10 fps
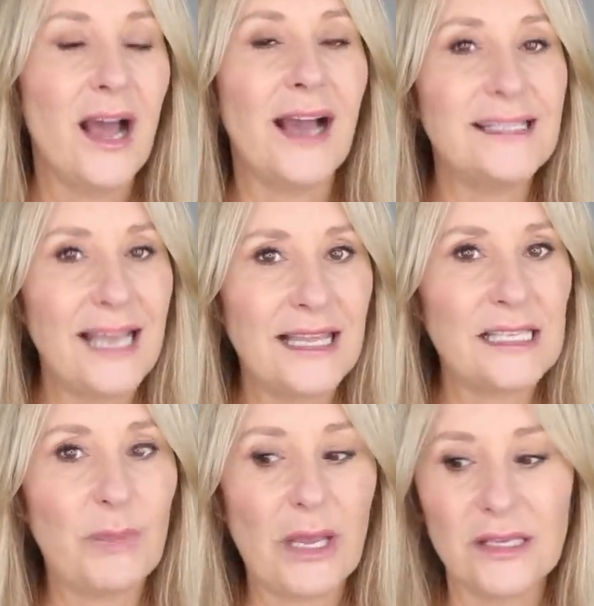I say
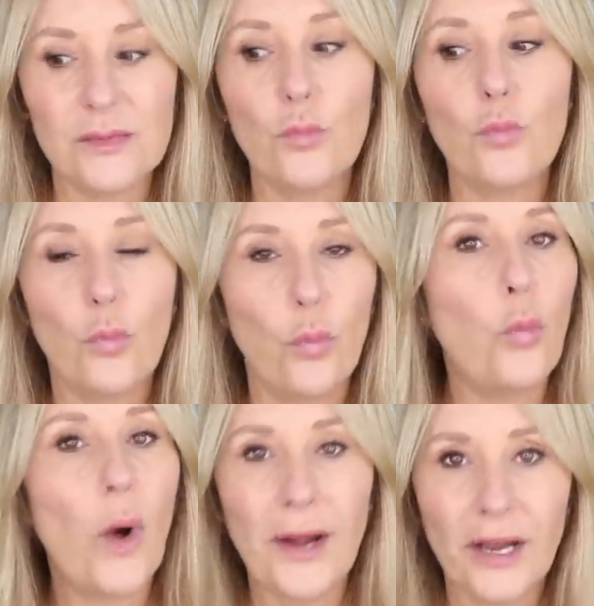this because
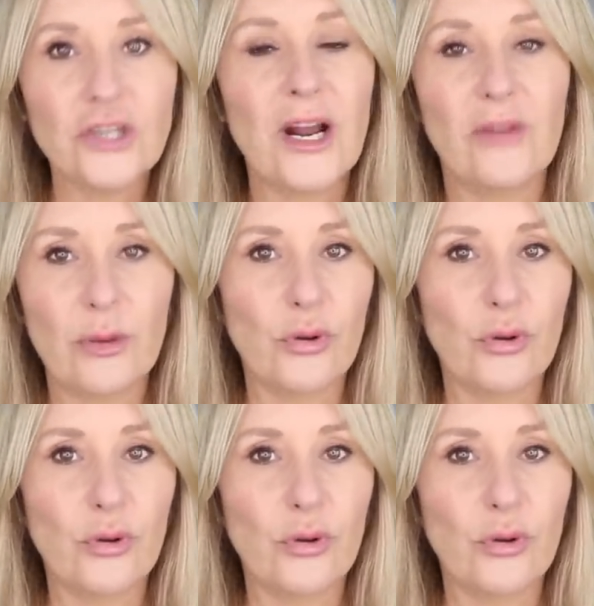when I travel